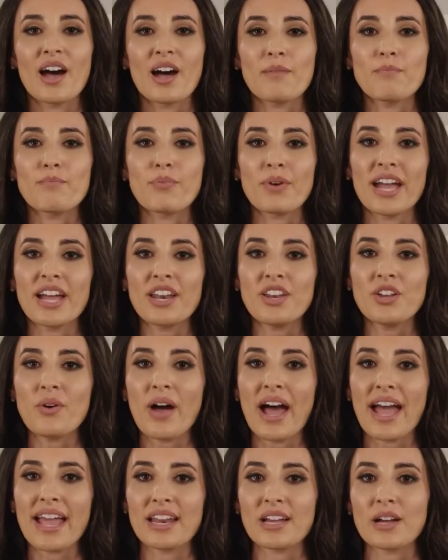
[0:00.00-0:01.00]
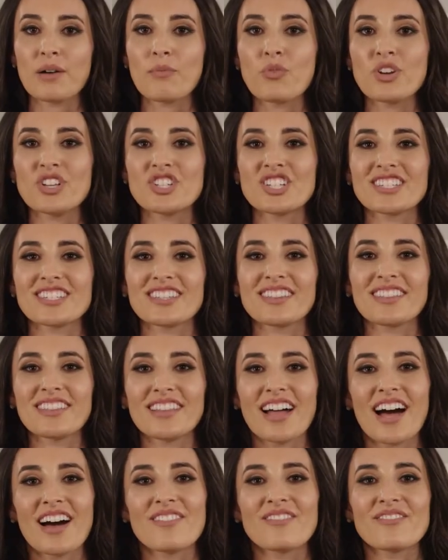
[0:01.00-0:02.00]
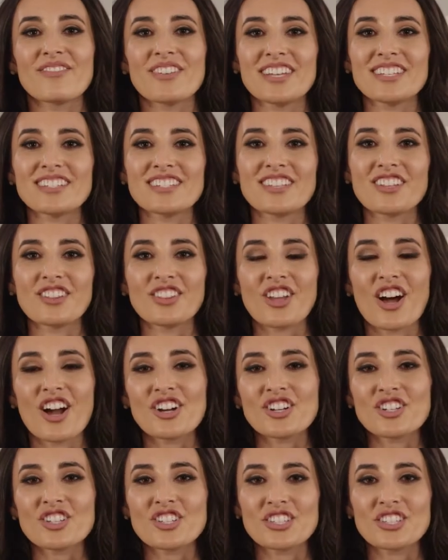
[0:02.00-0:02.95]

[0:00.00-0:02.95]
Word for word: A brand new item we just love is the large